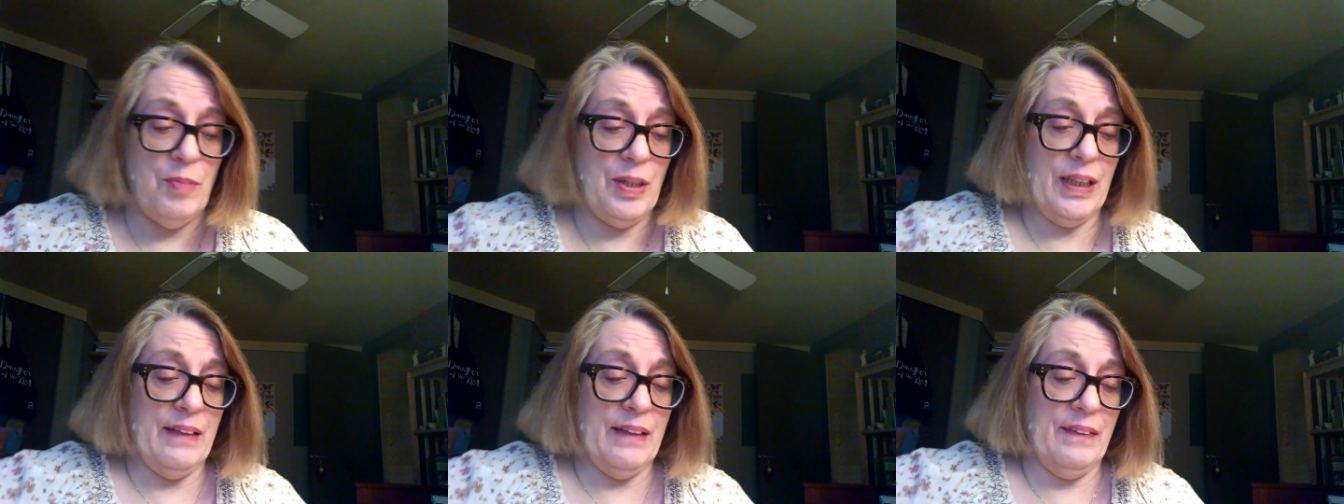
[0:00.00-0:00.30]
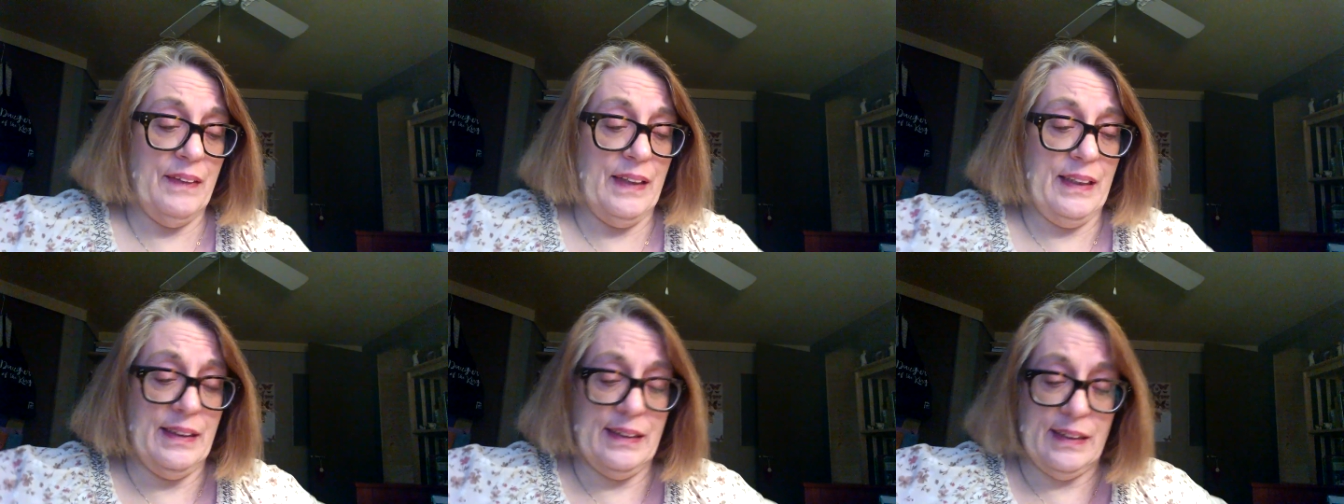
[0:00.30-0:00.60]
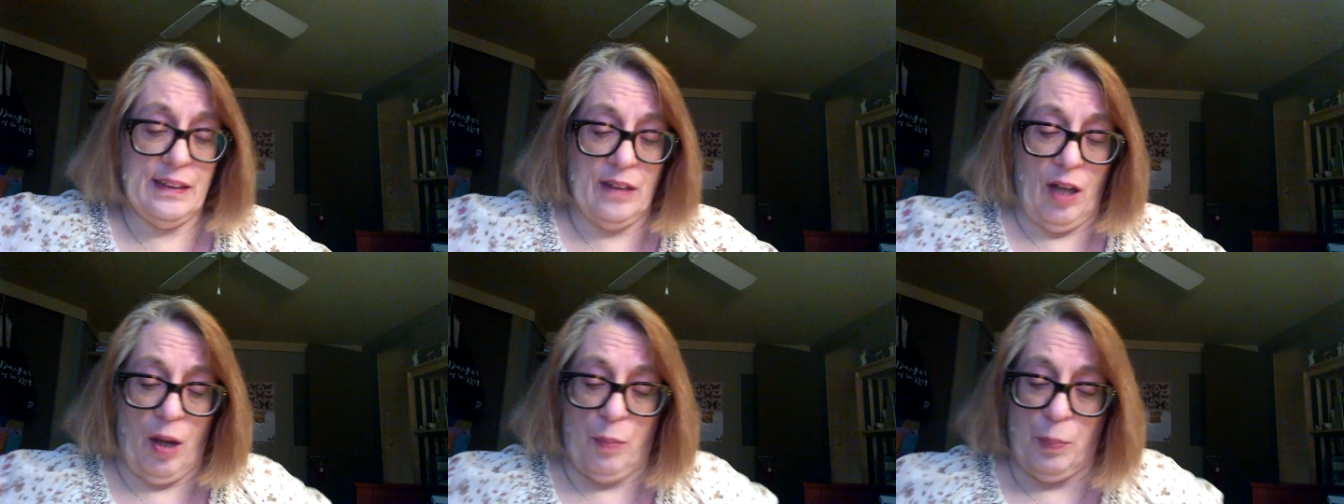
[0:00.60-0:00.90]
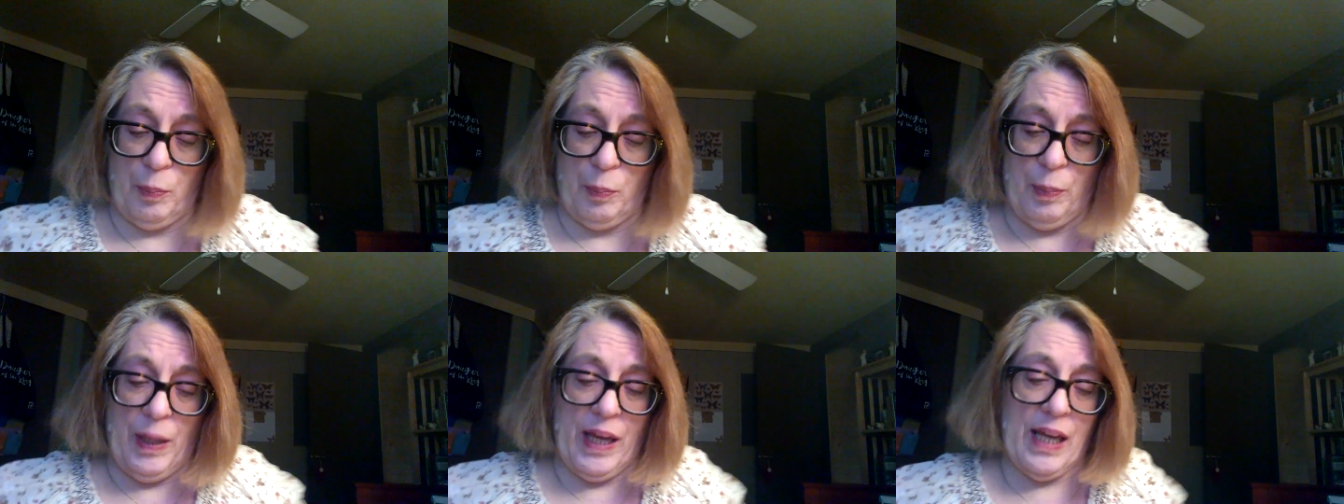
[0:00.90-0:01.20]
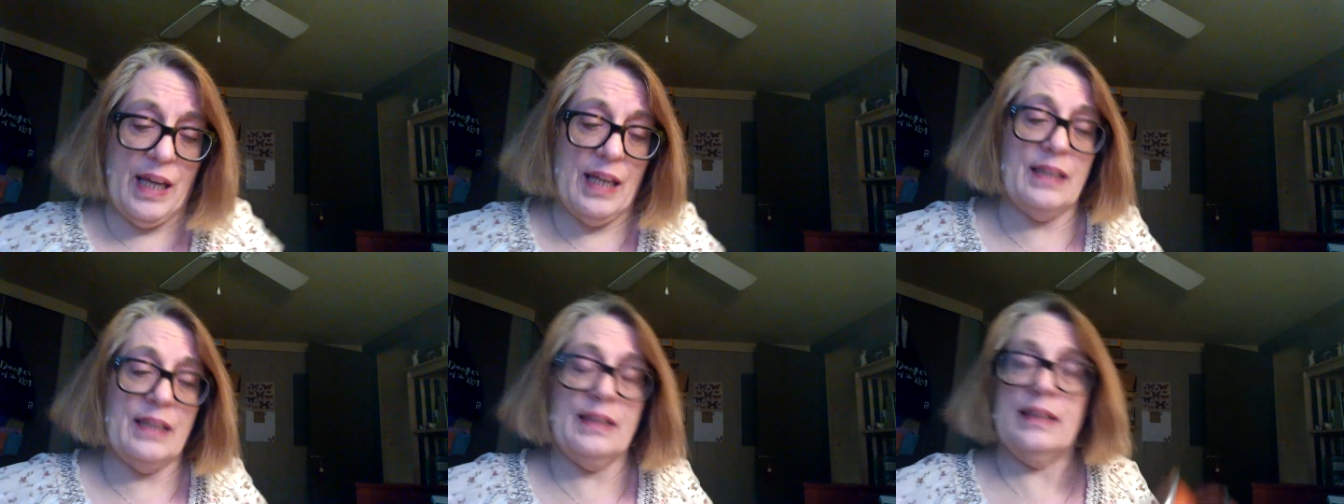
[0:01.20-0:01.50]
to get these copper
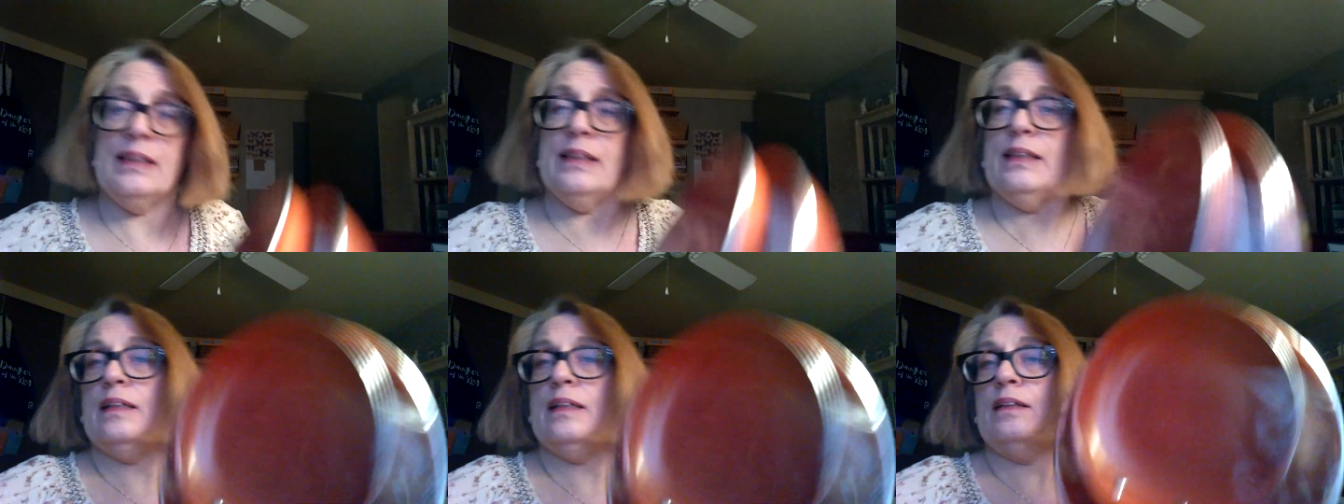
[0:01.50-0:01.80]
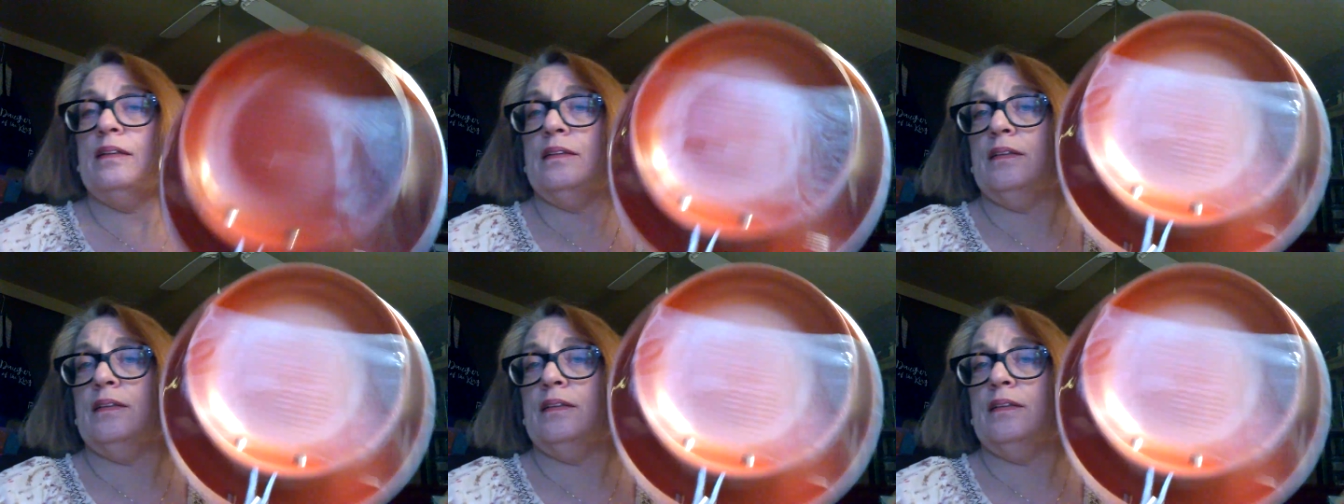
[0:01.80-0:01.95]
pans.